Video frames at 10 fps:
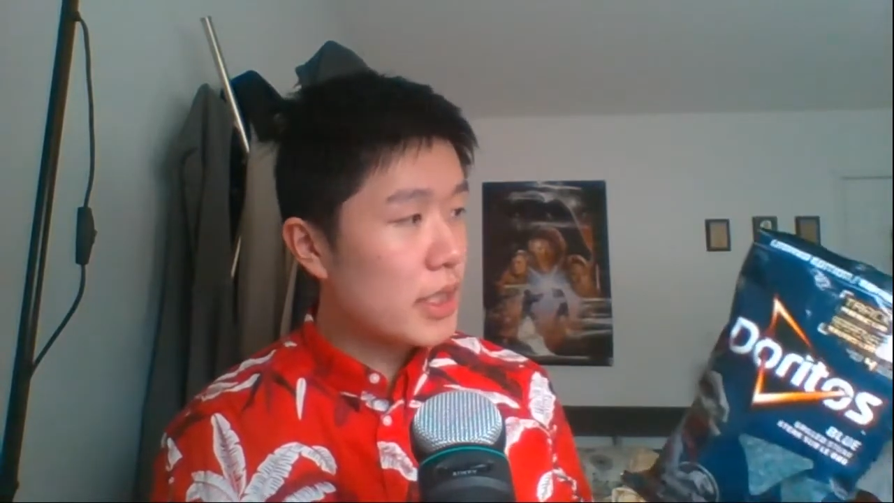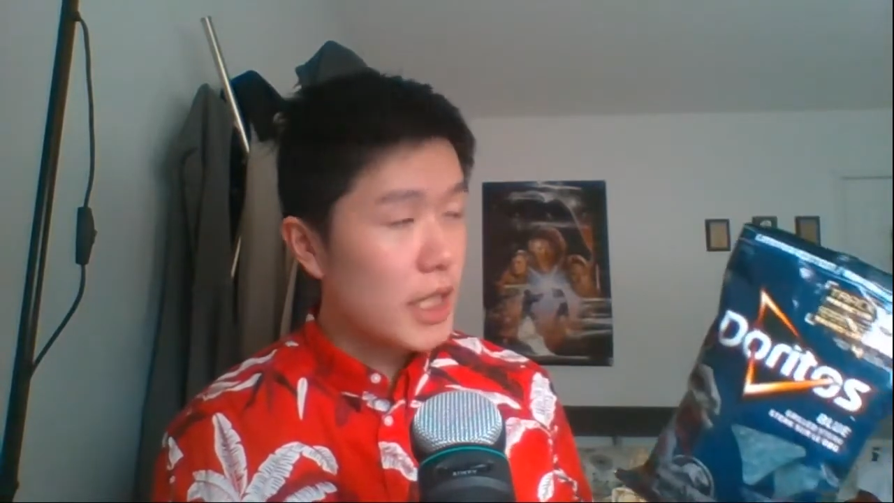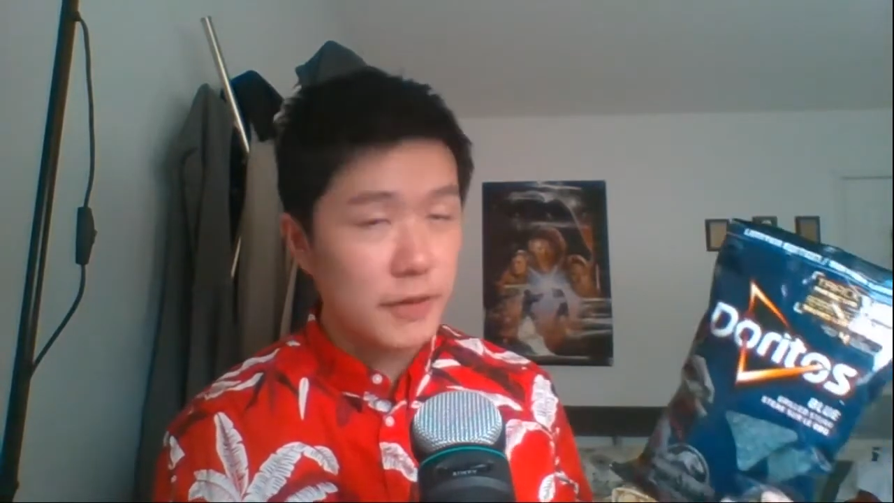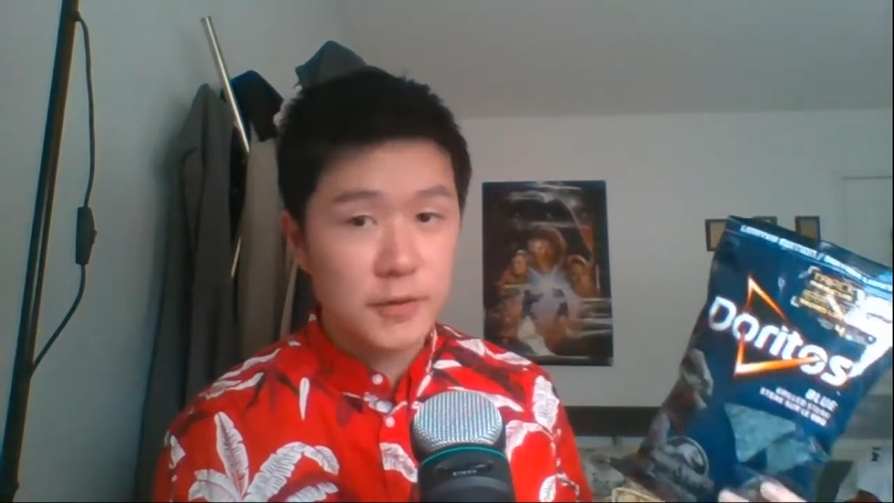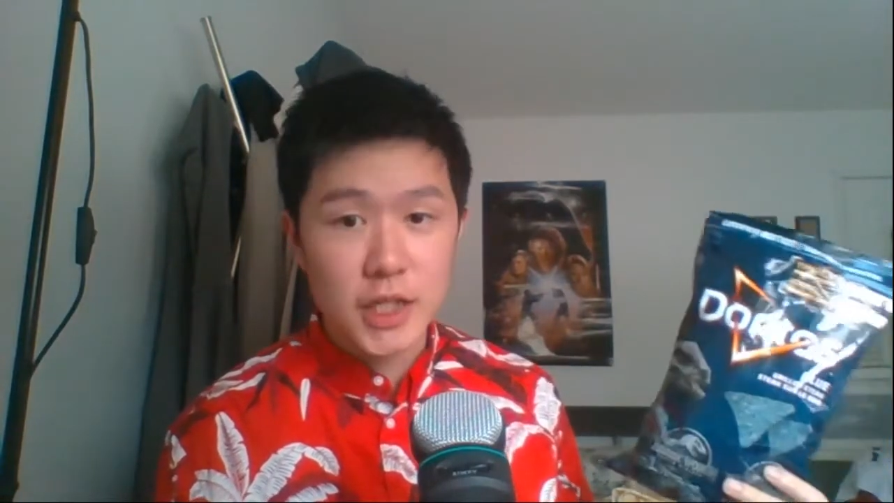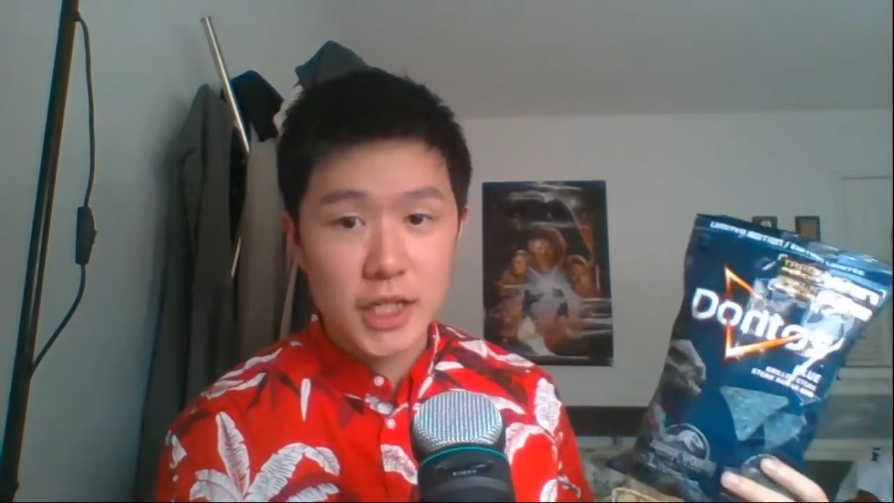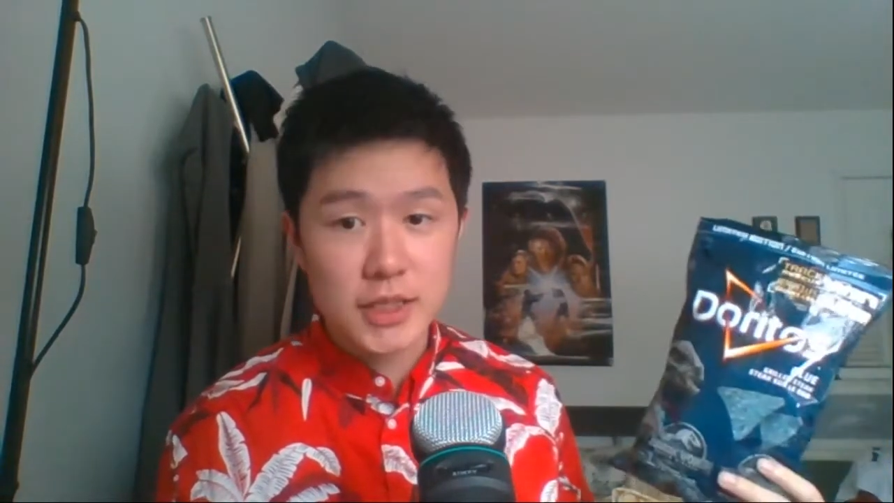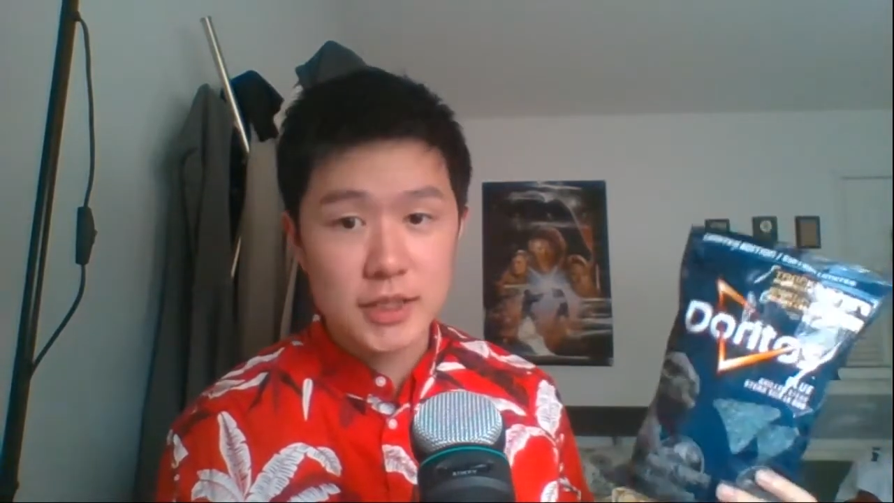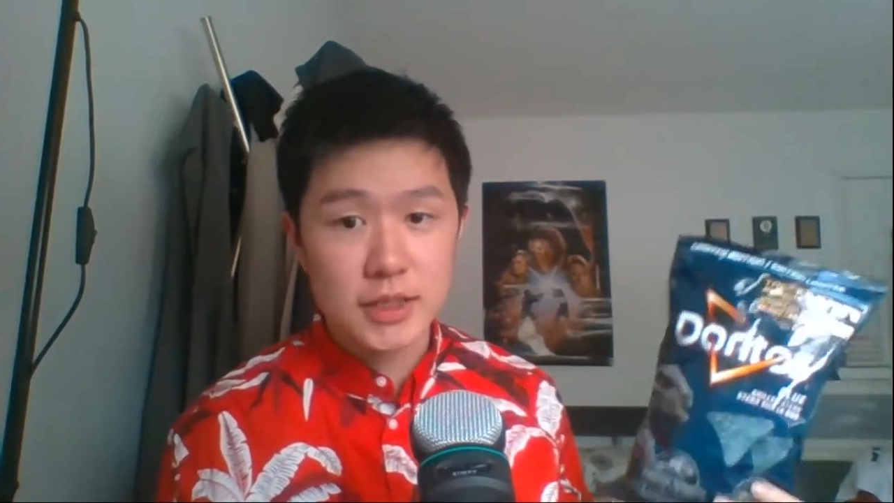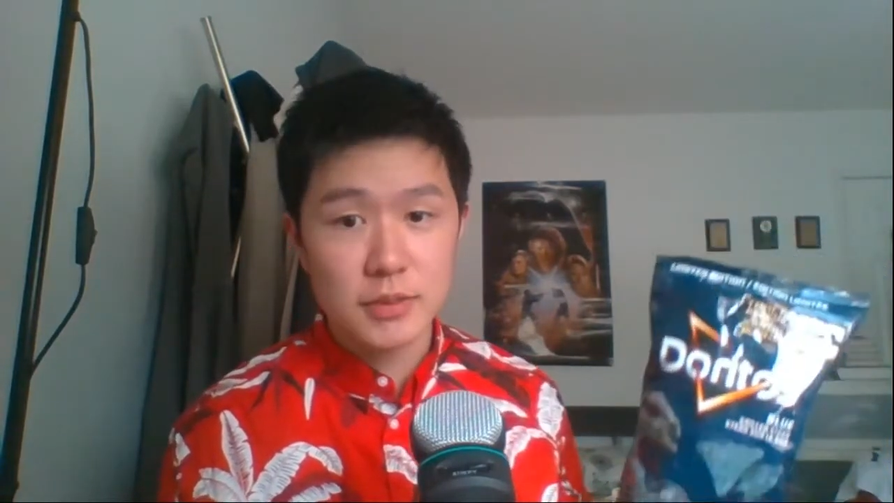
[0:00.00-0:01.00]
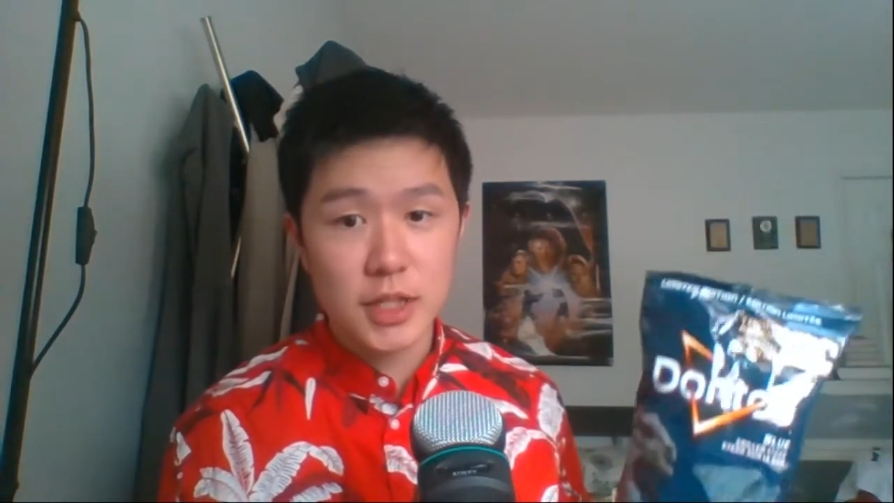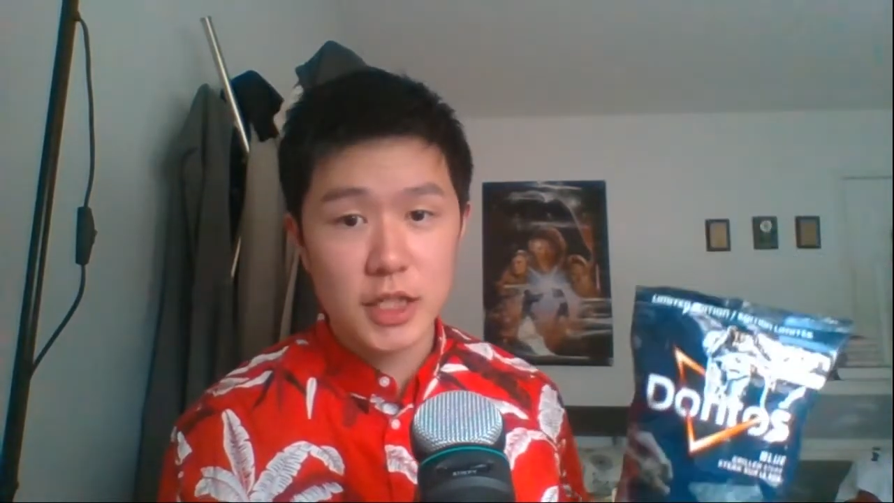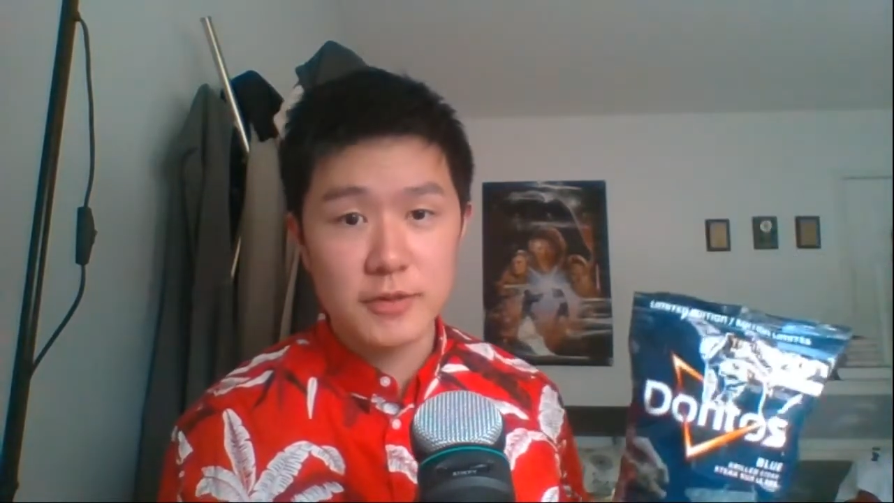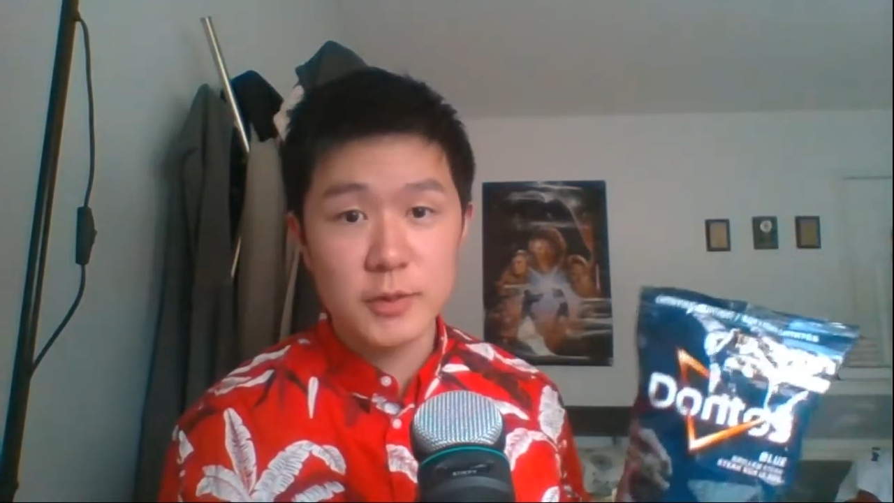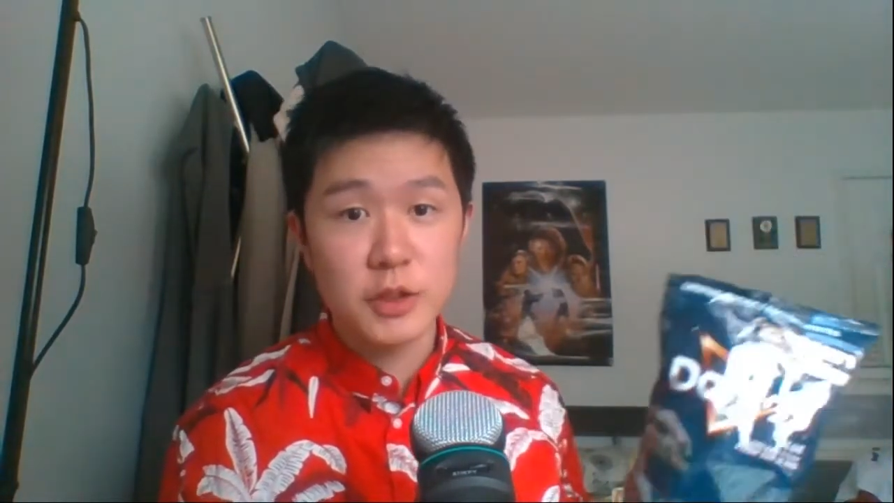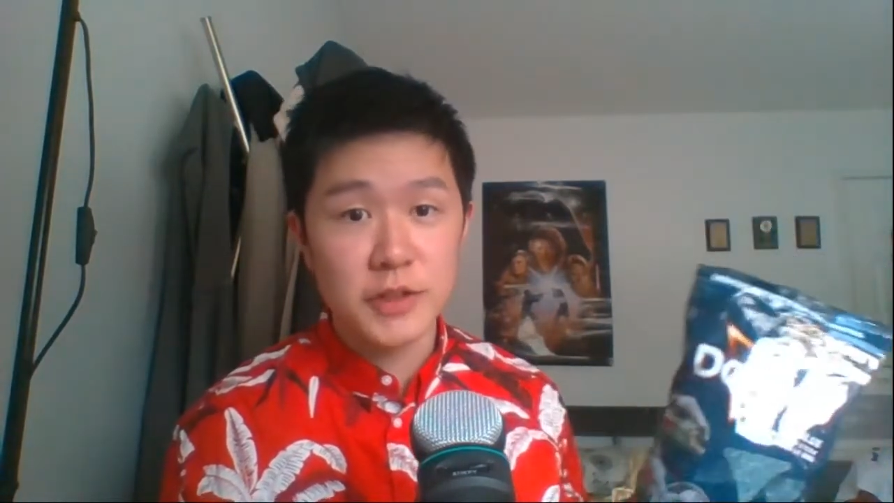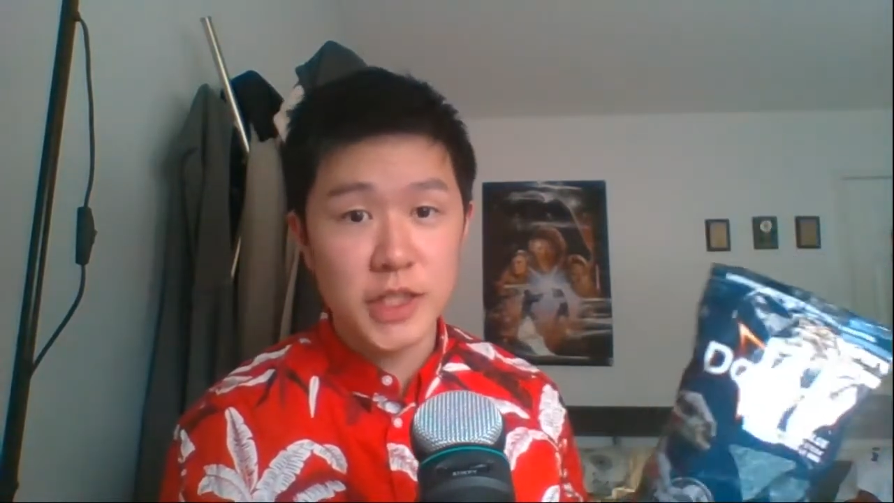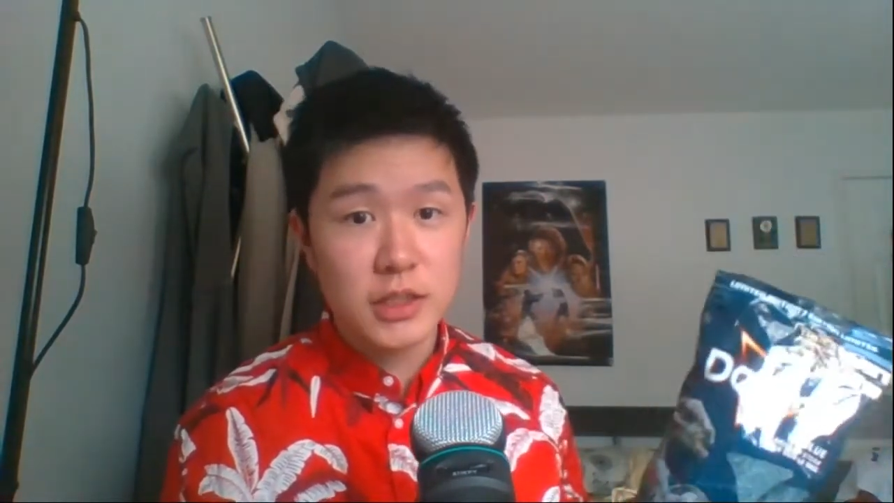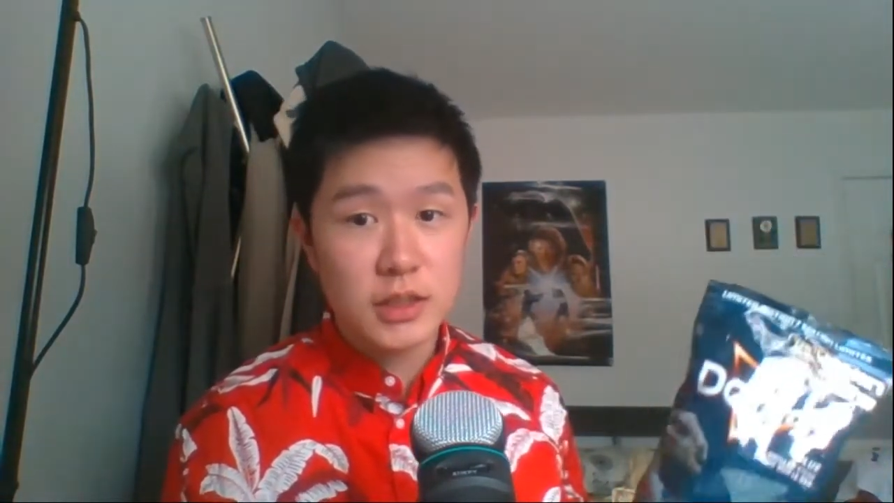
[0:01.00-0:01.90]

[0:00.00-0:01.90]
advertising some kind of movie.